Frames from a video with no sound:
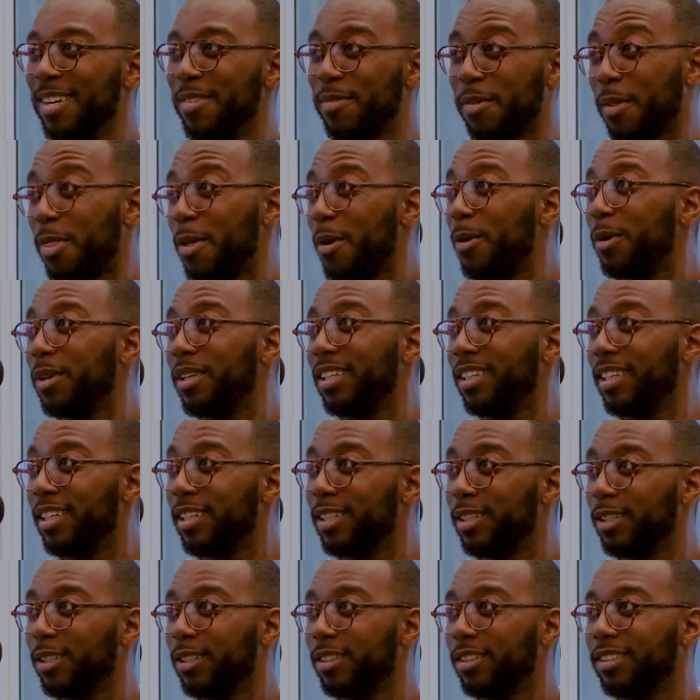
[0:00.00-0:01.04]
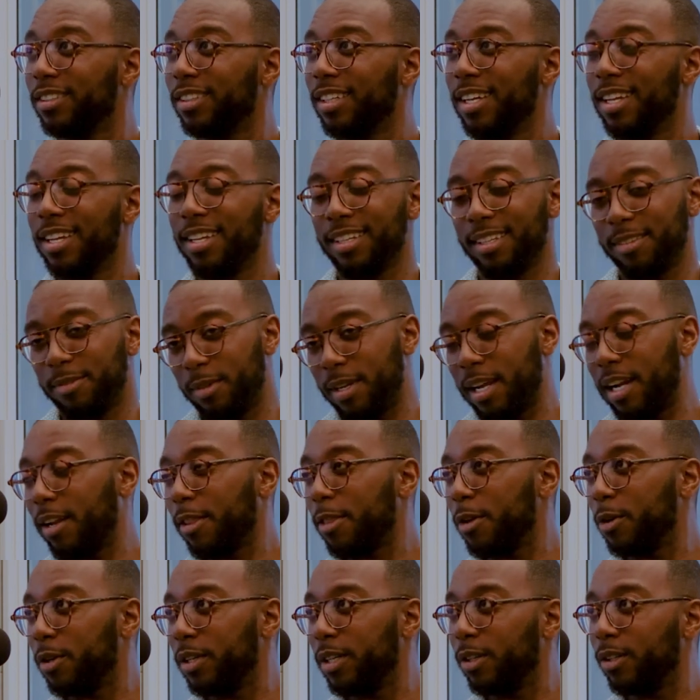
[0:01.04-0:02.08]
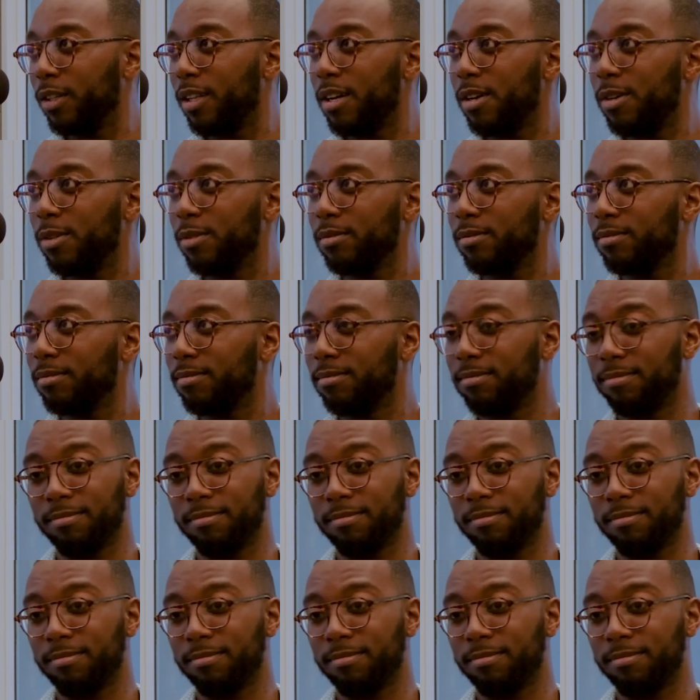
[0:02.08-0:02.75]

For 30 years, you had a 30-year loan.